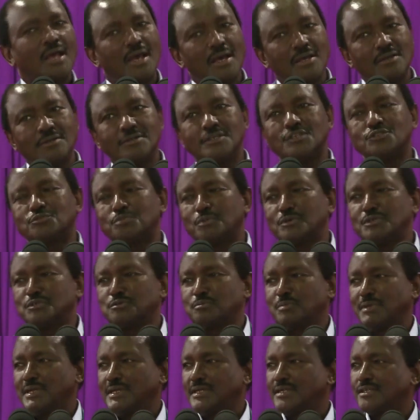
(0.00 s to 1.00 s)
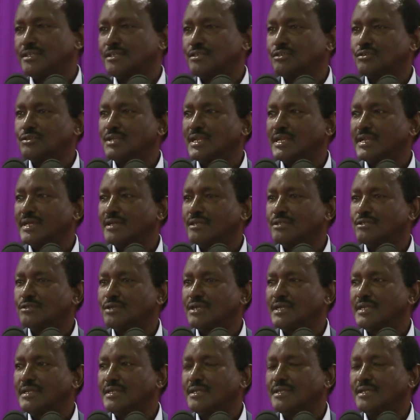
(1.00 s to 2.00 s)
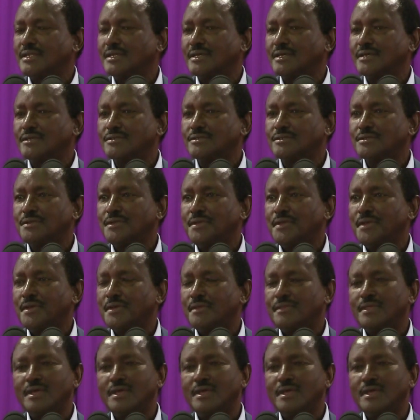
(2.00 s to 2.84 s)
and responsibility to elect your leaders,